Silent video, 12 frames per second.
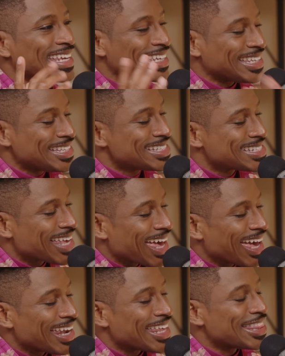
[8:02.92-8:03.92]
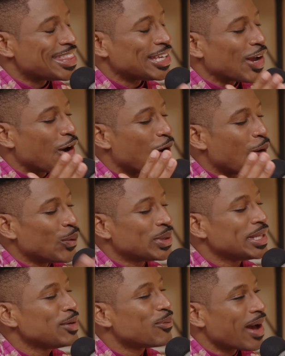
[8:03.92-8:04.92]
he said, the
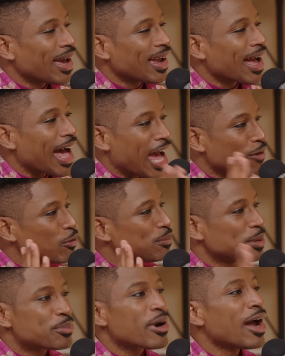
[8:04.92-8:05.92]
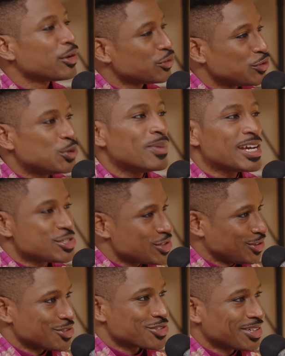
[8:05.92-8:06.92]
only way I will be proud of you, my
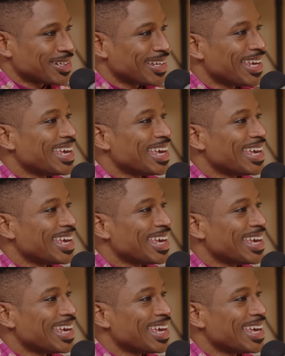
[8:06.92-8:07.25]
children,